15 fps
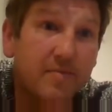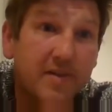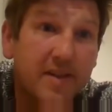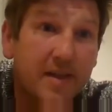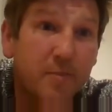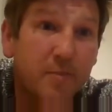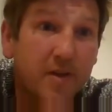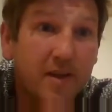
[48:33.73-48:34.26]

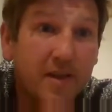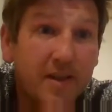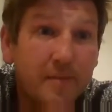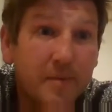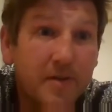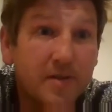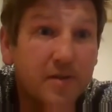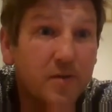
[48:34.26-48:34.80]
temperate
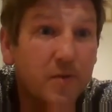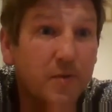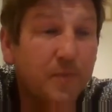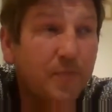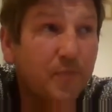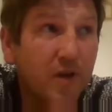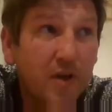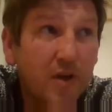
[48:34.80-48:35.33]
climate. So
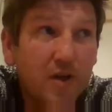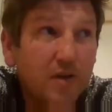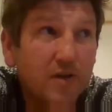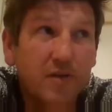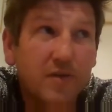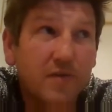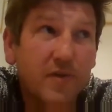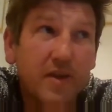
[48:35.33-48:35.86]

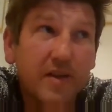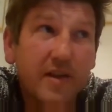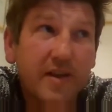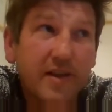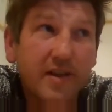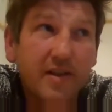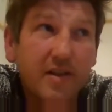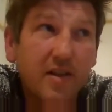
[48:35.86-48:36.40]

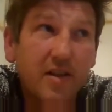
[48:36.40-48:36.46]
there's